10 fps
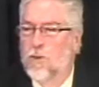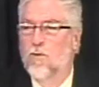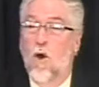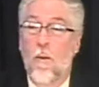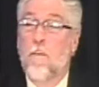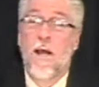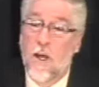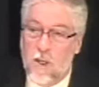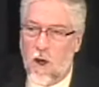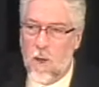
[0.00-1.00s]
a Roman
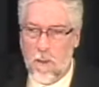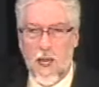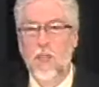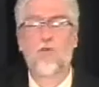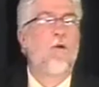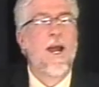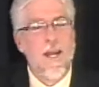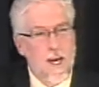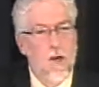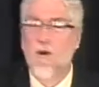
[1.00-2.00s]
military base
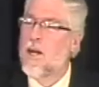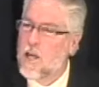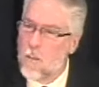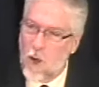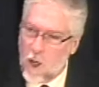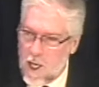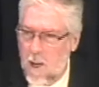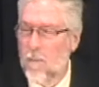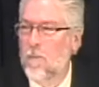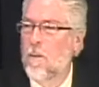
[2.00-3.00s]
right here in
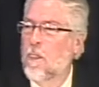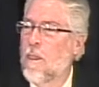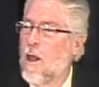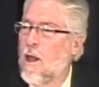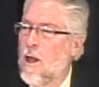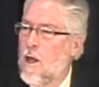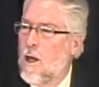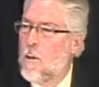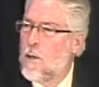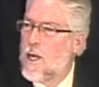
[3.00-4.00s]
Capernaum.
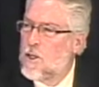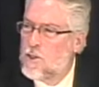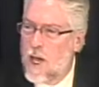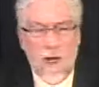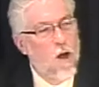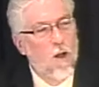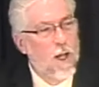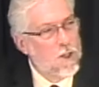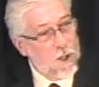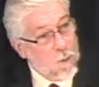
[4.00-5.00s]
But is that all
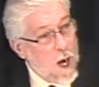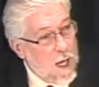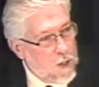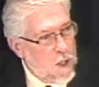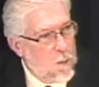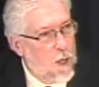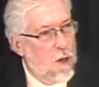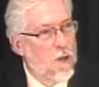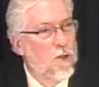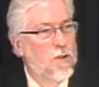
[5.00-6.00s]
that surprising?
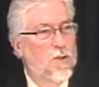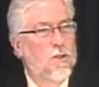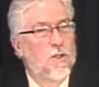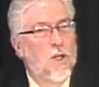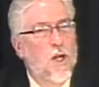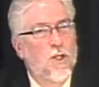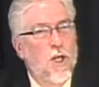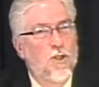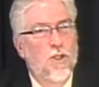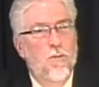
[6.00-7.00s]
Because
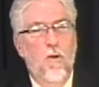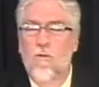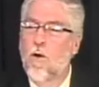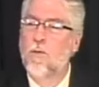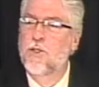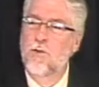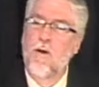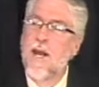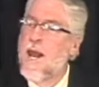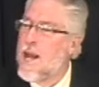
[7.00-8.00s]
Jesus performs
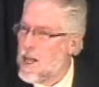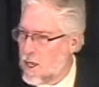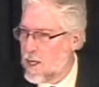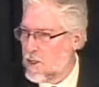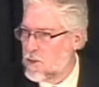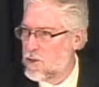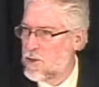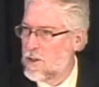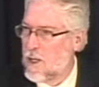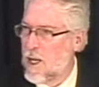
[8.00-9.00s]
3 healings
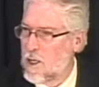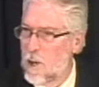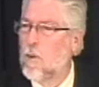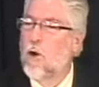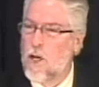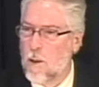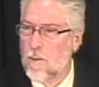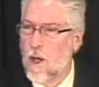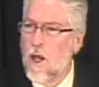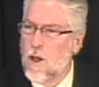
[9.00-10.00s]
in Capernaum
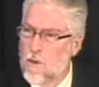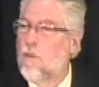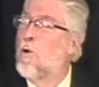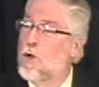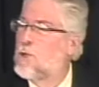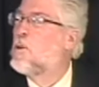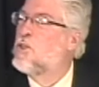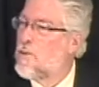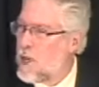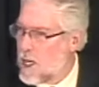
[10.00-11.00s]
for
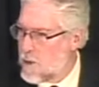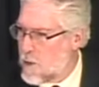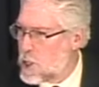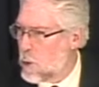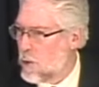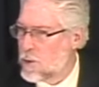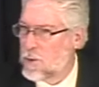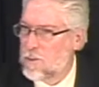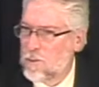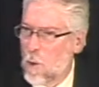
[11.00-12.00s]
specific individuals.
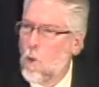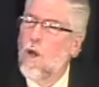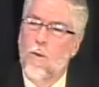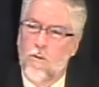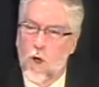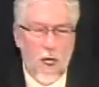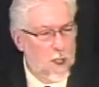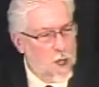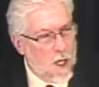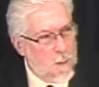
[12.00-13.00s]
One we've already
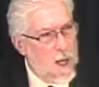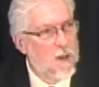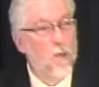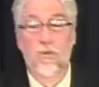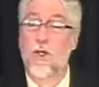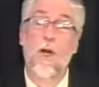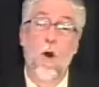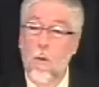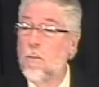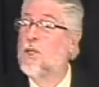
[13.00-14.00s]
talked about, that was the
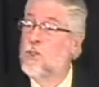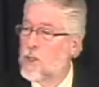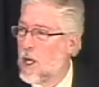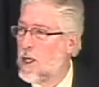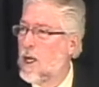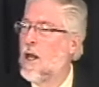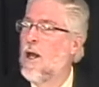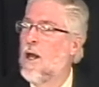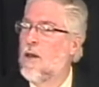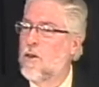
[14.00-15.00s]
nobleman's son,
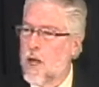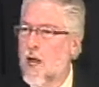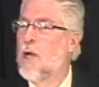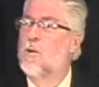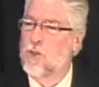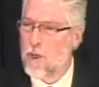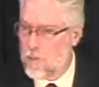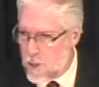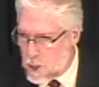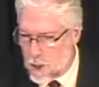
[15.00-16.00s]
the guy who was an
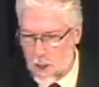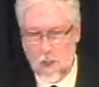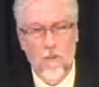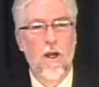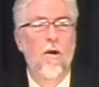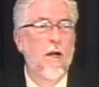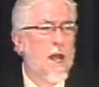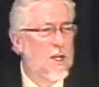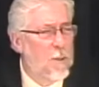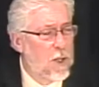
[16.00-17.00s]
official of Herod
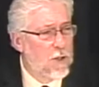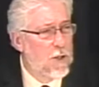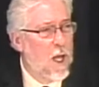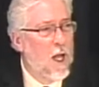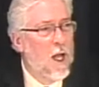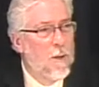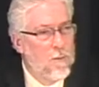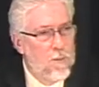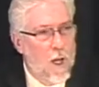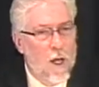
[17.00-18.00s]
Antipas.
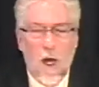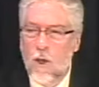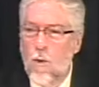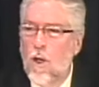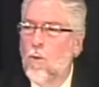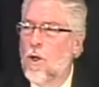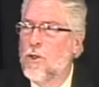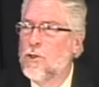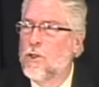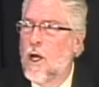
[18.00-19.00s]
Another one
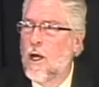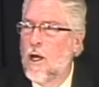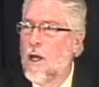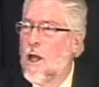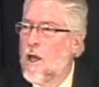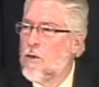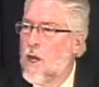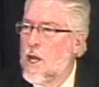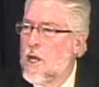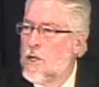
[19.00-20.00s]
was
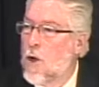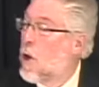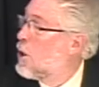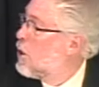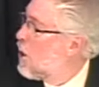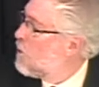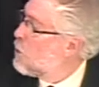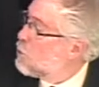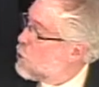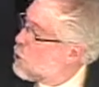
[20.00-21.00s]
the daughter of the
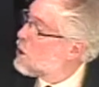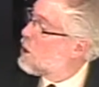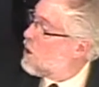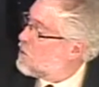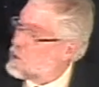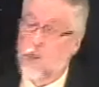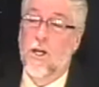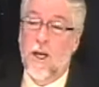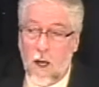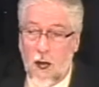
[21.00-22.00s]
ruler of the
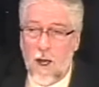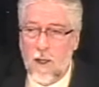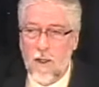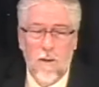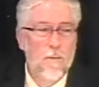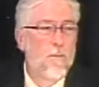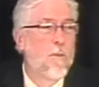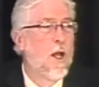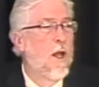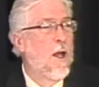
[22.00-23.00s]
synagogue.
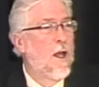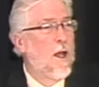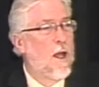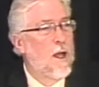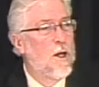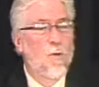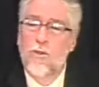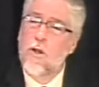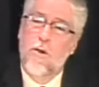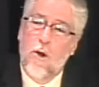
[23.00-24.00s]
And who
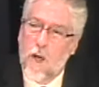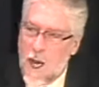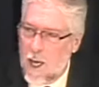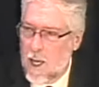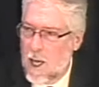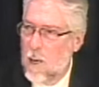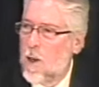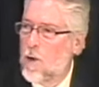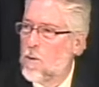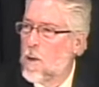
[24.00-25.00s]
was the third healing?
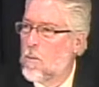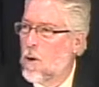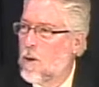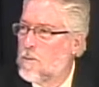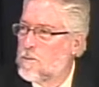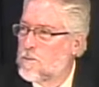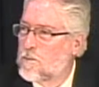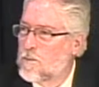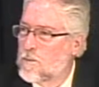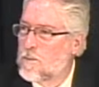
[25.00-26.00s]
Anybody remember?
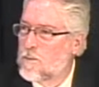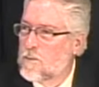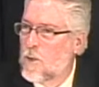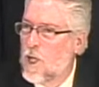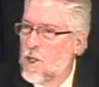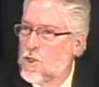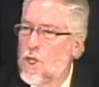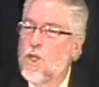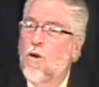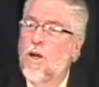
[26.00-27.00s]

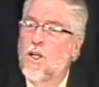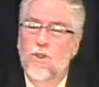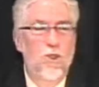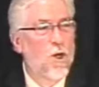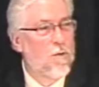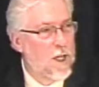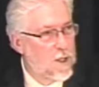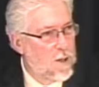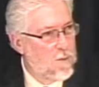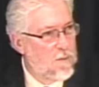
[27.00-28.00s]
Centurion's servant.